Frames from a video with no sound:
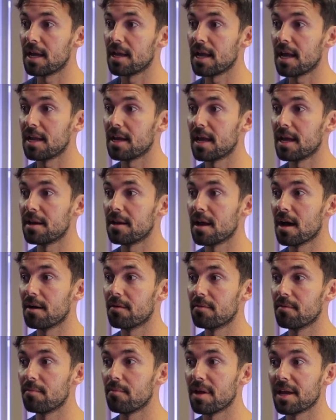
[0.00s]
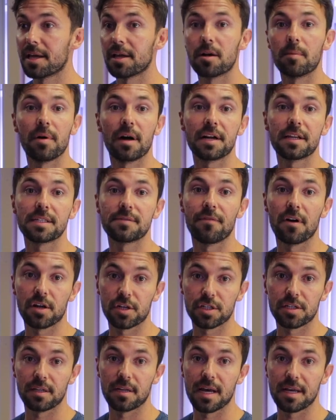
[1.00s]
And not making our bodies
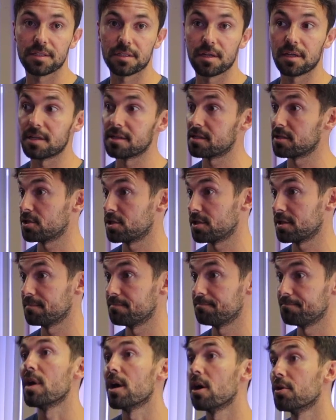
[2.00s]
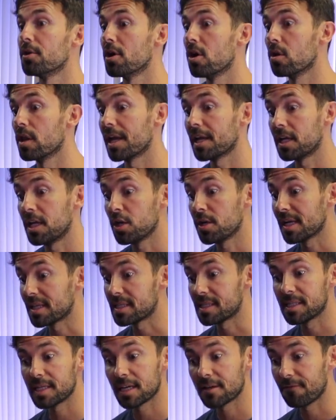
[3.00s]
function as good as it should. We all know, like, you get
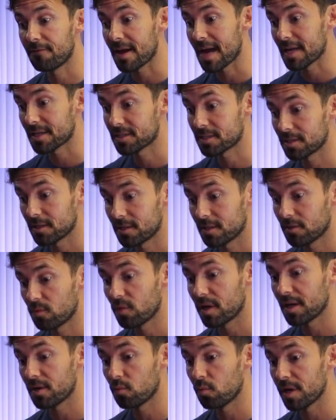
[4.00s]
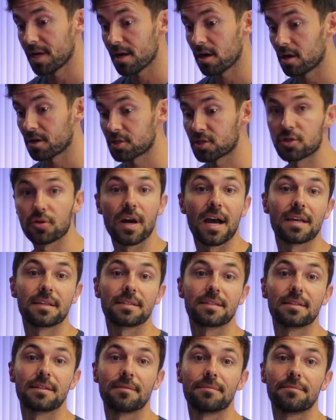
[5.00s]
sick faster when we are stressed.